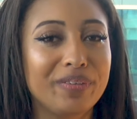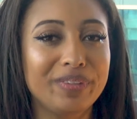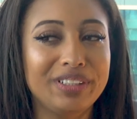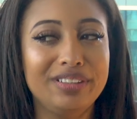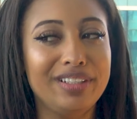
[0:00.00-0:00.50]
and
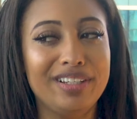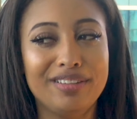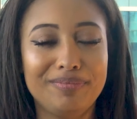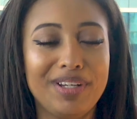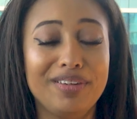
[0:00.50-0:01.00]
we're just like,
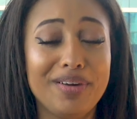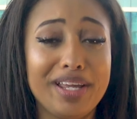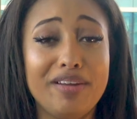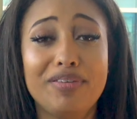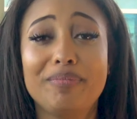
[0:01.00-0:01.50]
I don't know, I
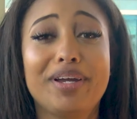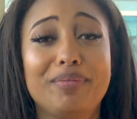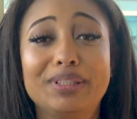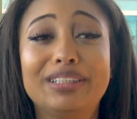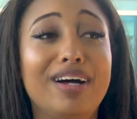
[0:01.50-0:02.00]
gave him like a
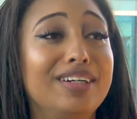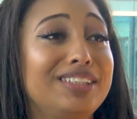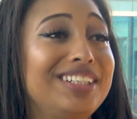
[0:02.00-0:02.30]
massage.